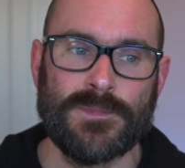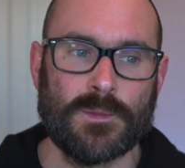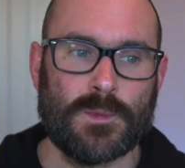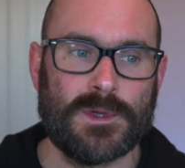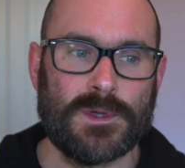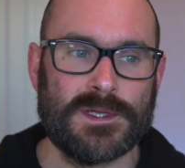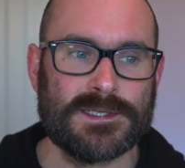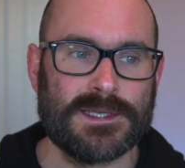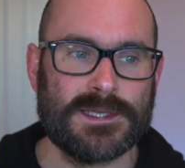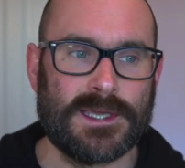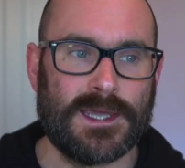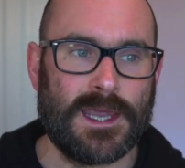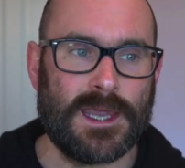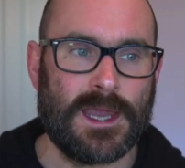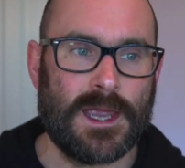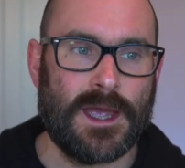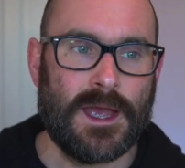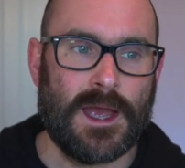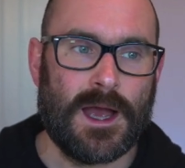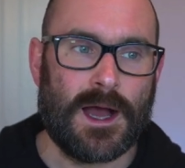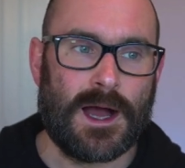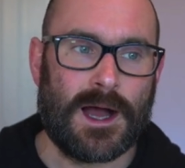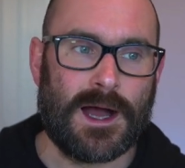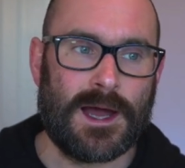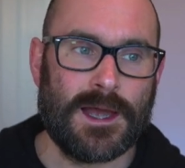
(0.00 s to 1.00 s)
we say,
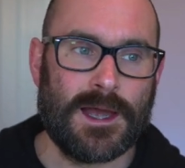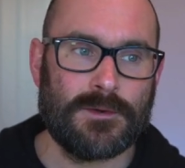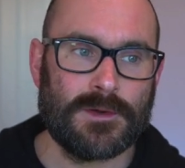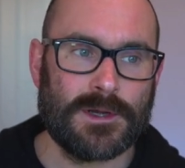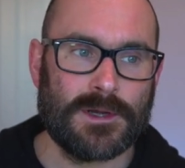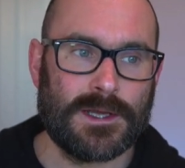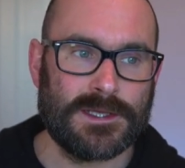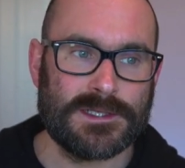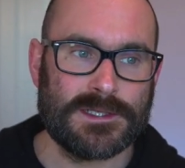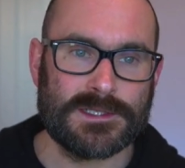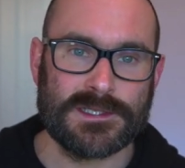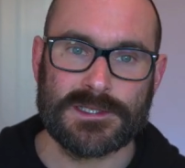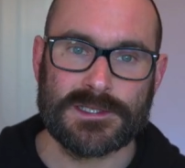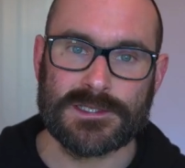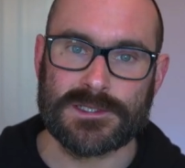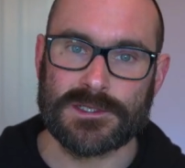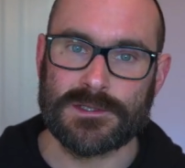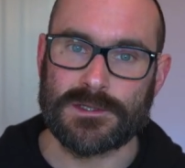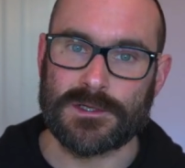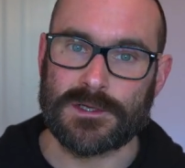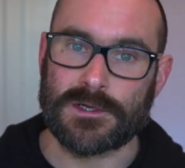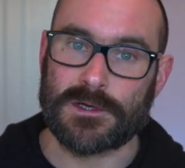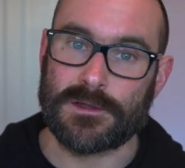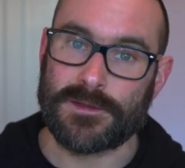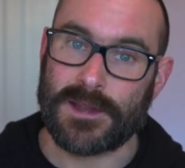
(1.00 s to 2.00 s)
I would like to
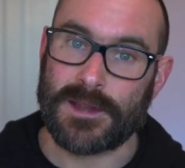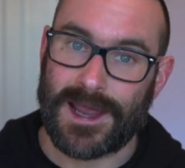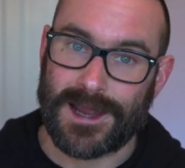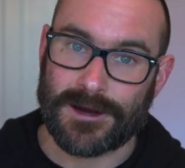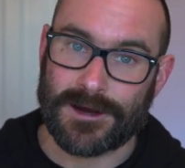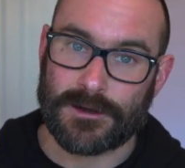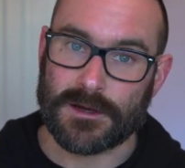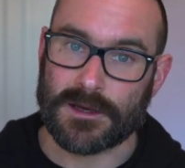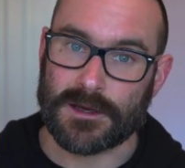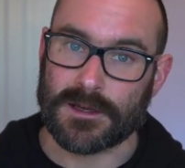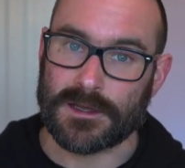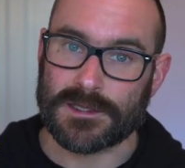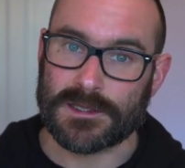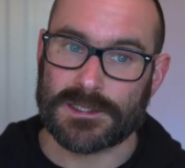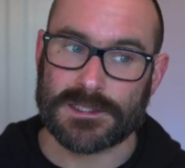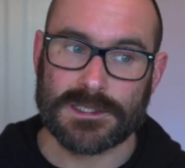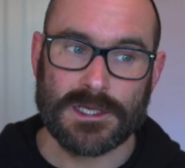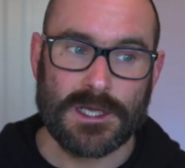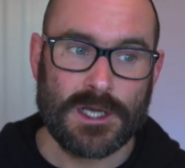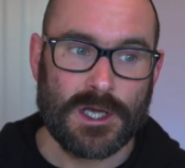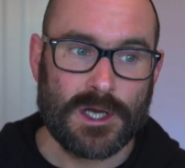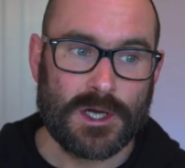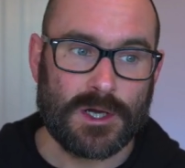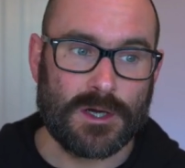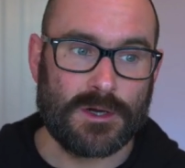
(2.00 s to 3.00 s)
store the aggregate
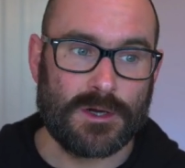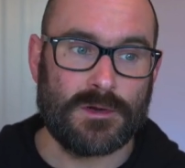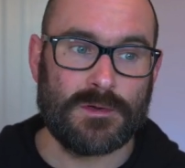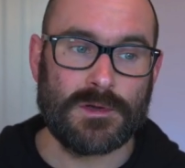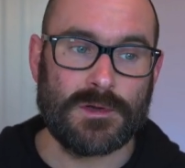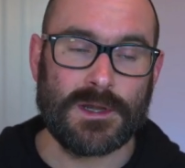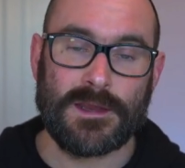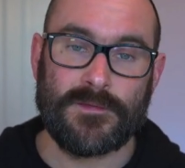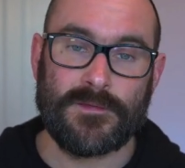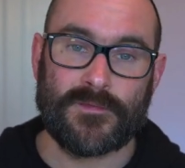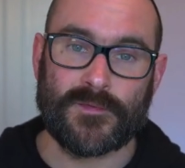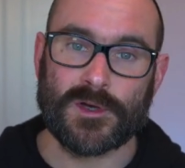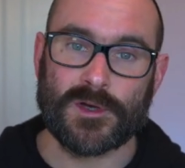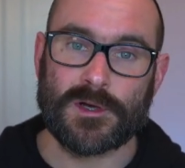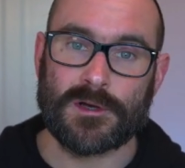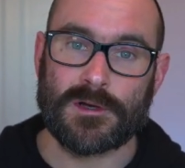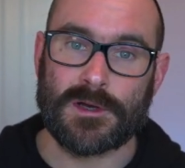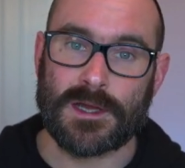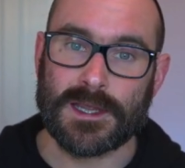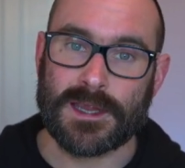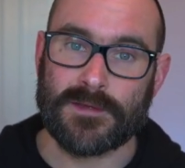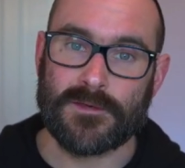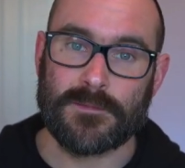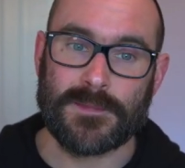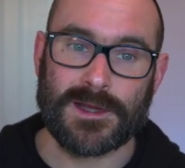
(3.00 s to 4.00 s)
only for
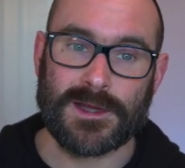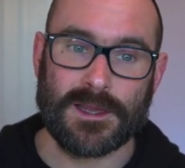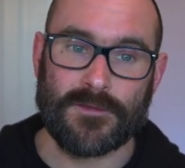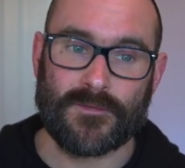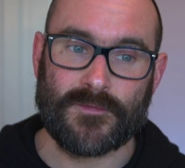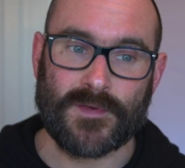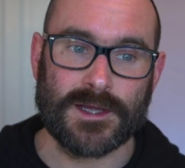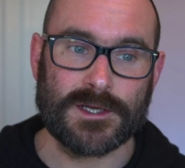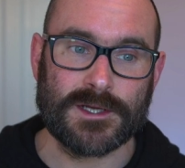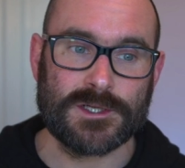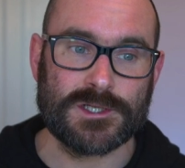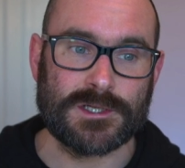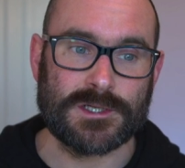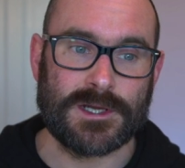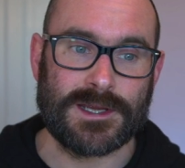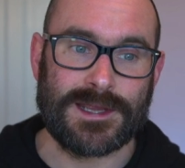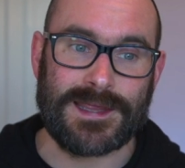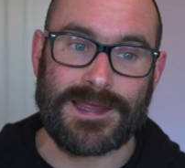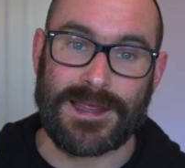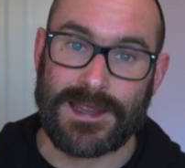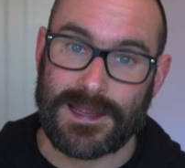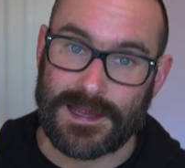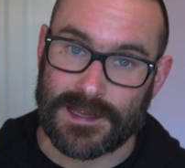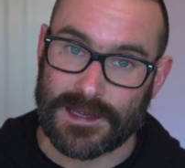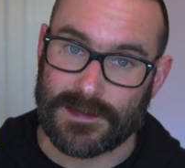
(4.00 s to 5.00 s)
a given manufacturer
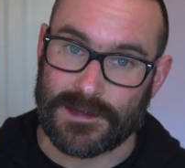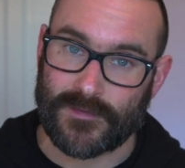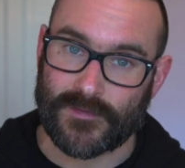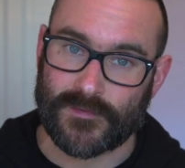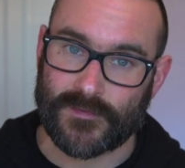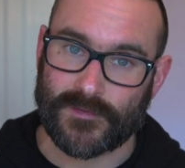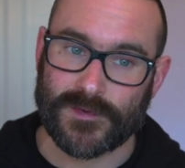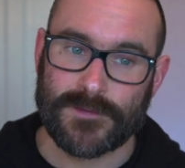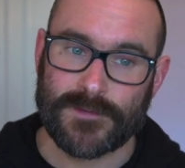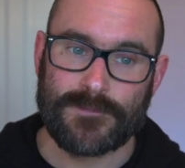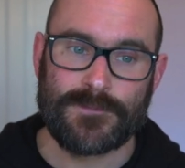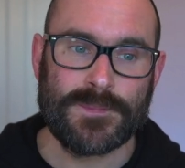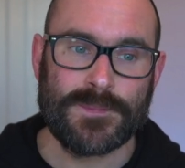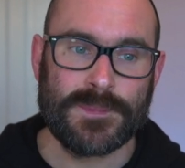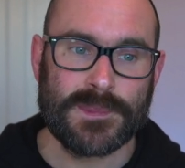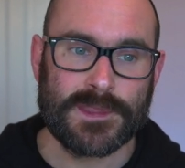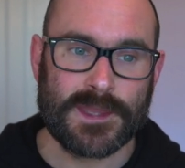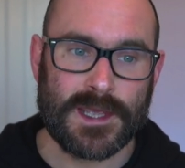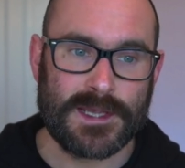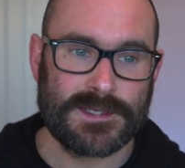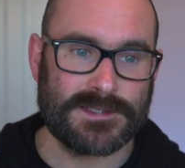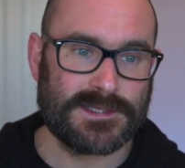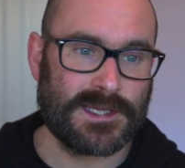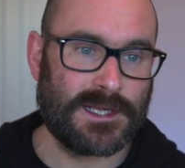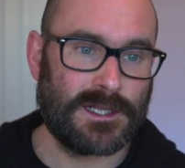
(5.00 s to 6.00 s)
if
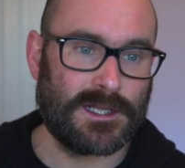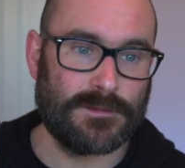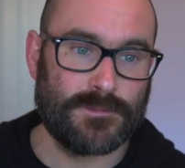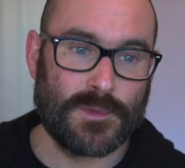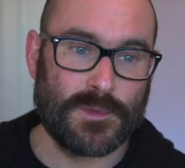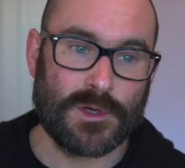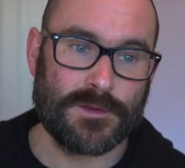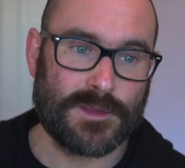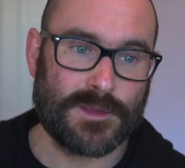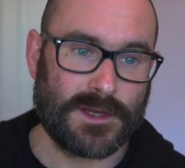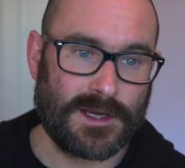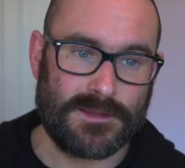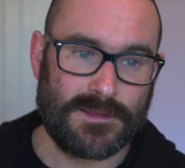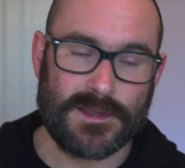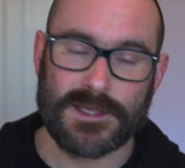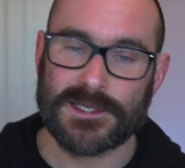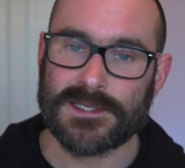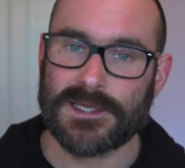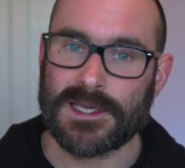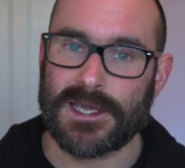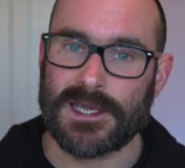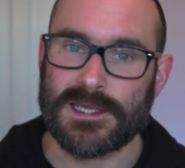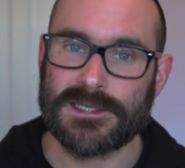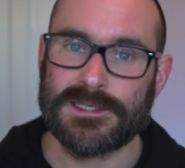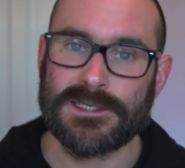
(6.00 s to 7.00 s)
they sell more than, in this
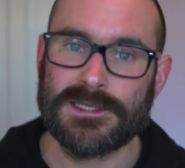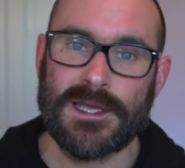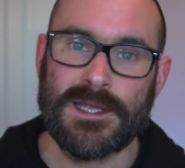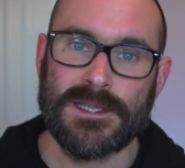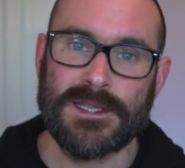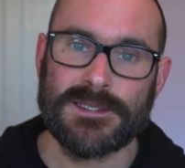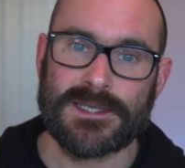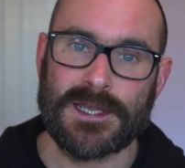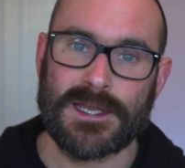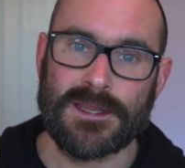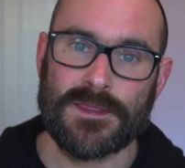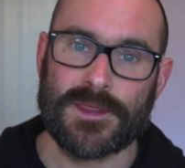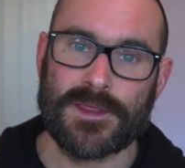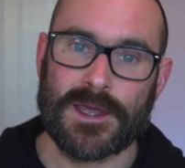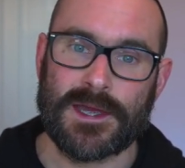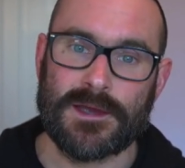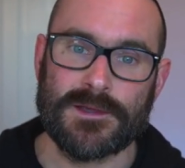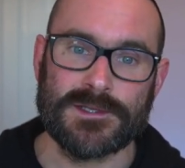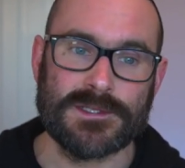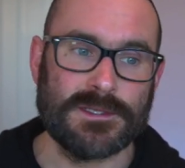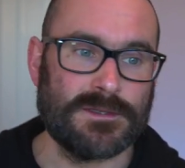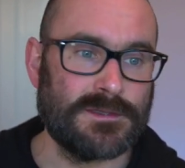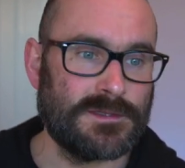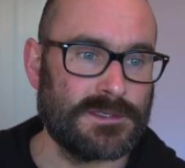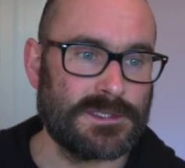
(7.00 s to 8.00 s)
case,
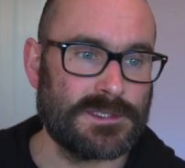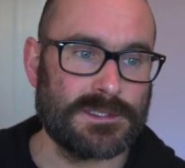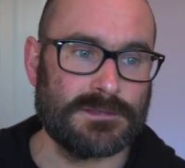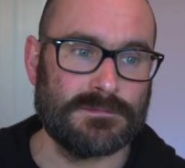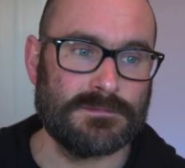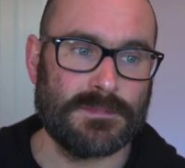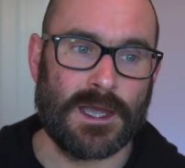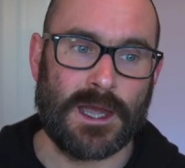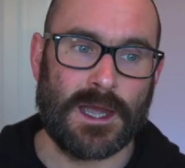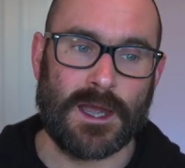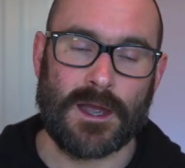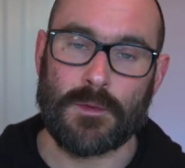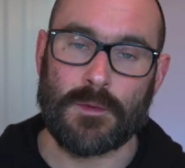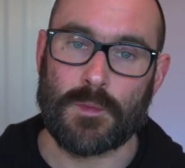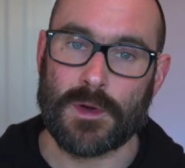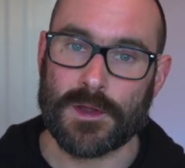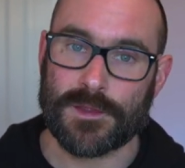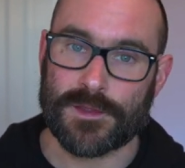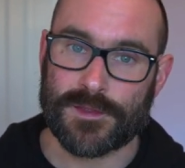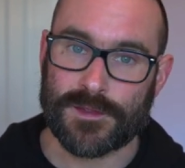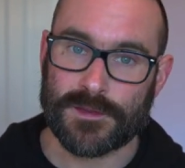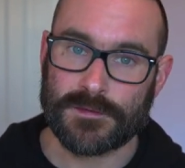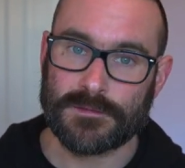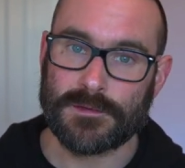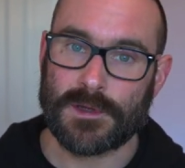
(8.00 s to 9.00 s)
10,000
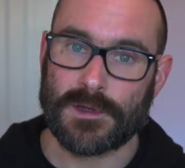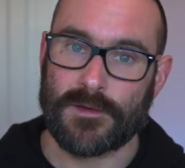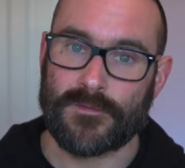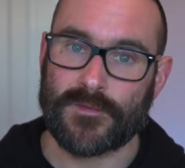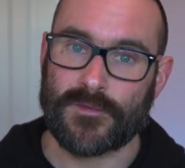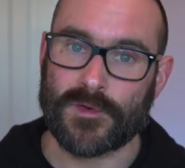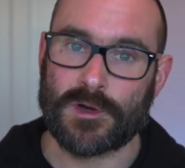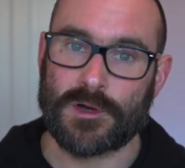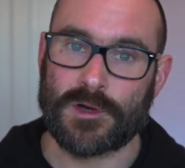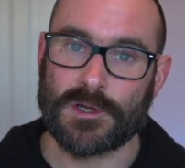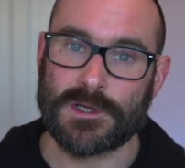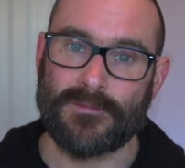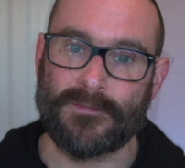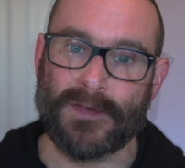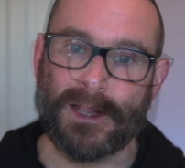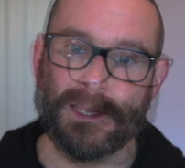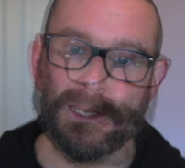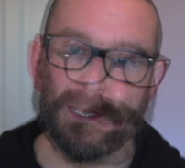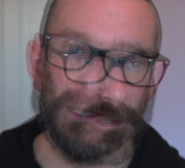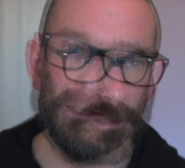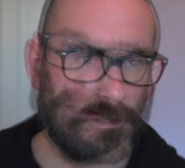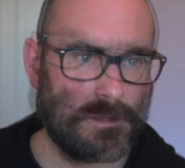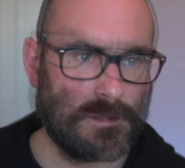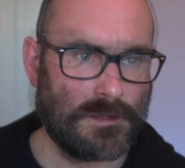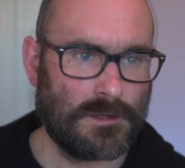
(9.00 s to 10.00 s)
worth of order
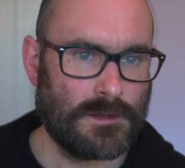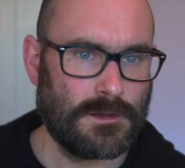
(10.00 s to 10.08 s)
value.